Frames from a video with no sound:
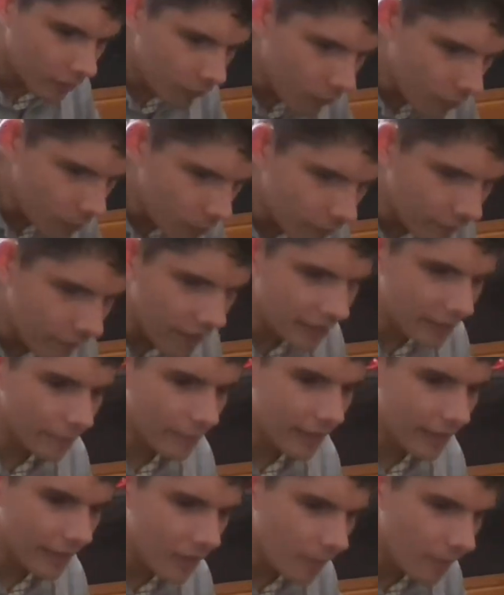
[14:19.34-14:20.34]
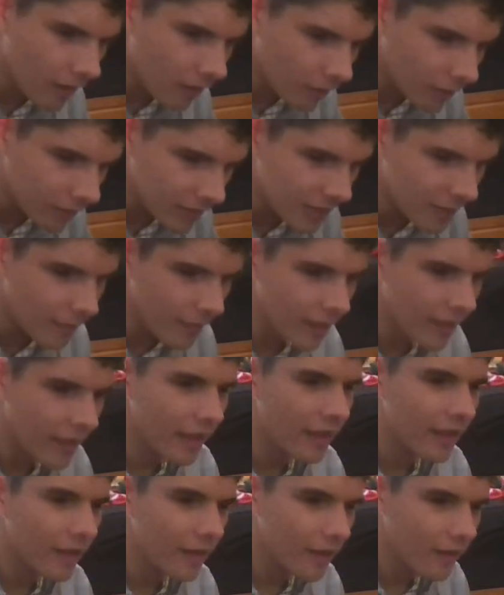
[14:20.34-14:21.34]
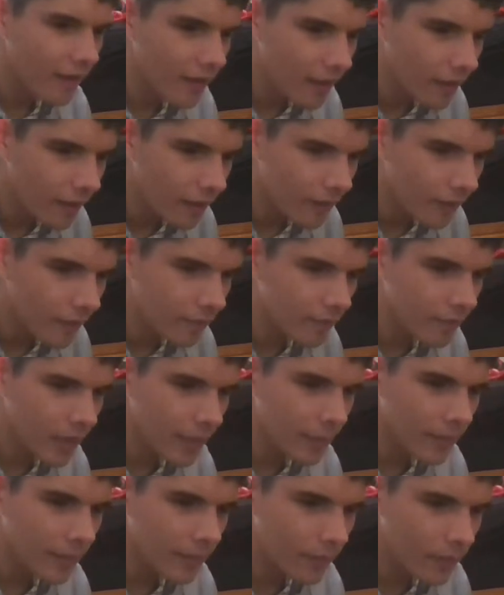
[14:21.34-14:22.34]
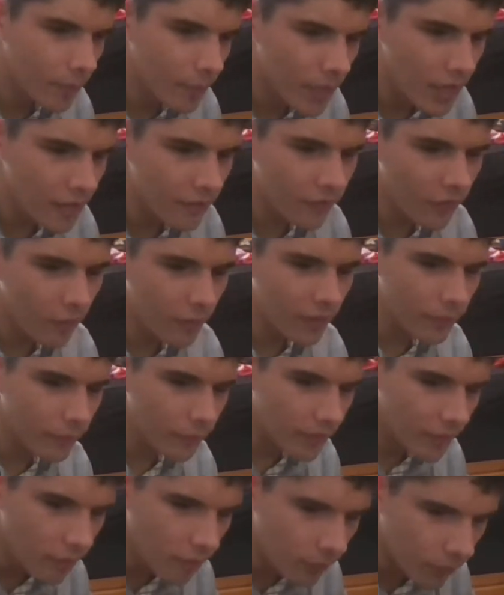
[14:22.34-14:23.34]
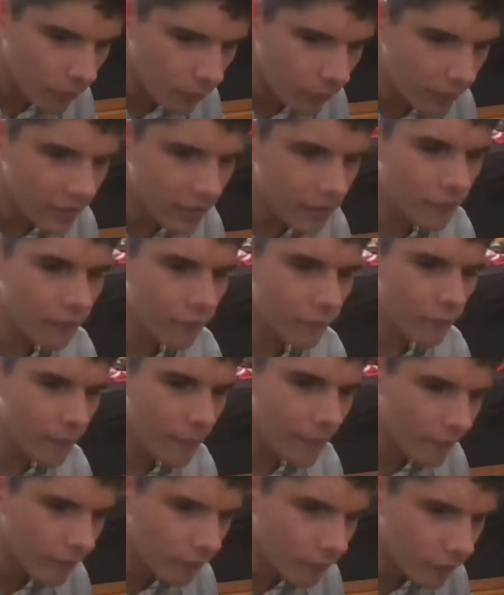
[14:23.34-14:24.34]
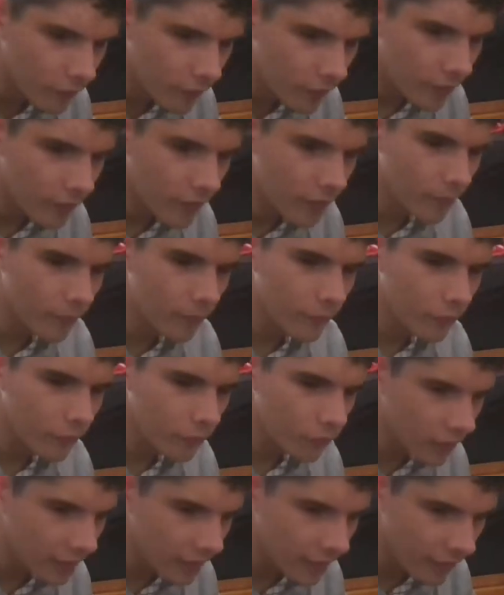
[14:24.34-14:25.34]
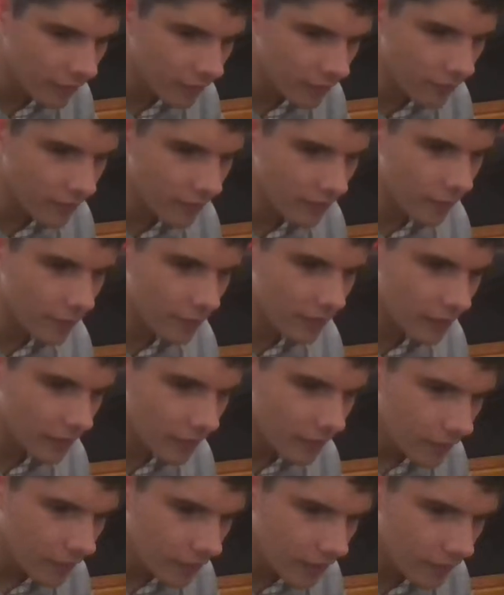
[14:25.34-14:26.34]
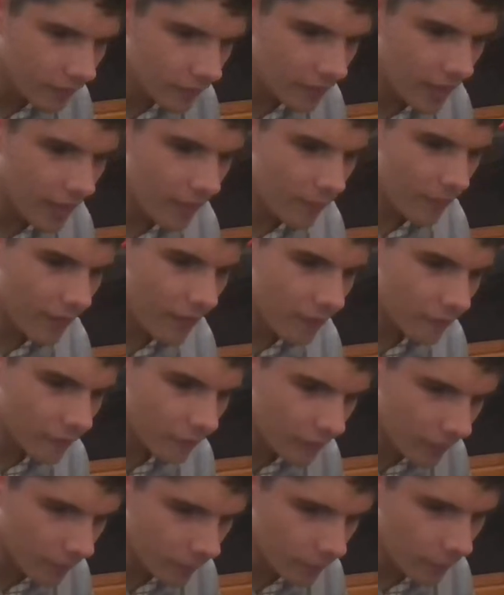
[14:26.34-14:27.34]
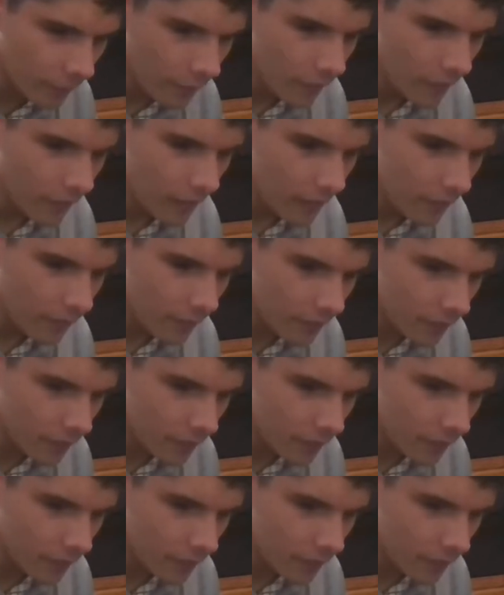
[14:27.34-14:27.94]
could probably find them lying about on eBay. I mean, the PSR E313 goes for around £99 now, and